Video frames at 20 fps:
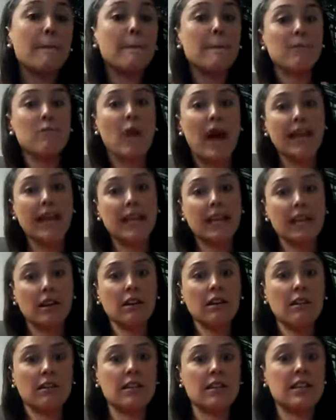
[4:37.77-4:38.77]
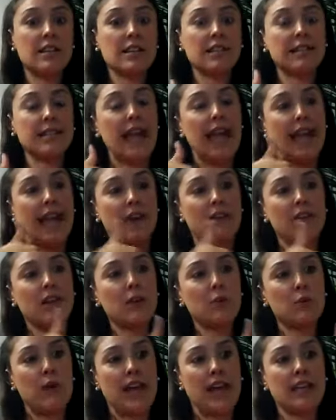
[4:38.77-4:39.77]
Right here, this area
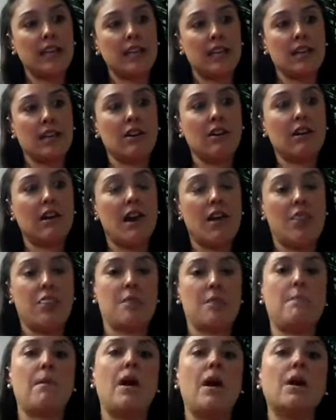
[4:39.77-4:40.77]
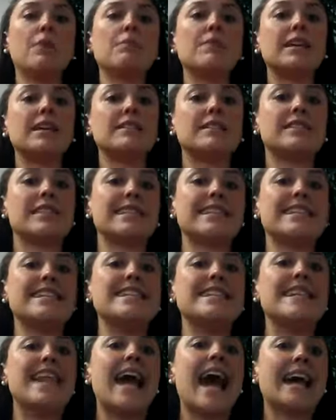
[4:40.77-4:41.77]
right here on the mom is the
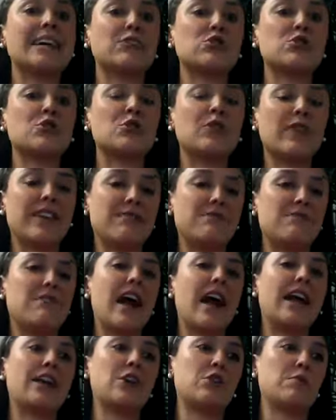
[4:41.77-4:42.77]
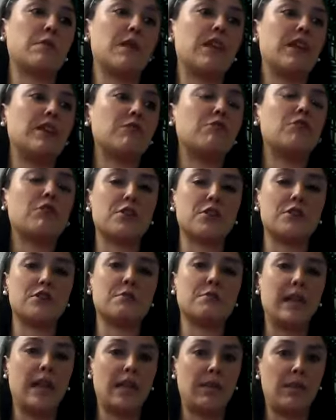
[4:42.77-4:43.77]
natural environment for your
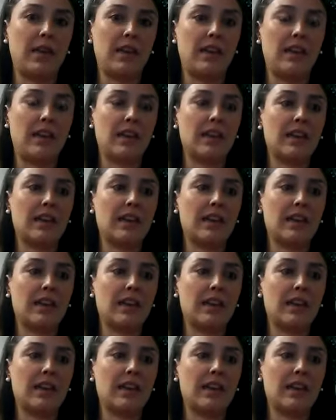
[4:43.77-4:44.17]
baby.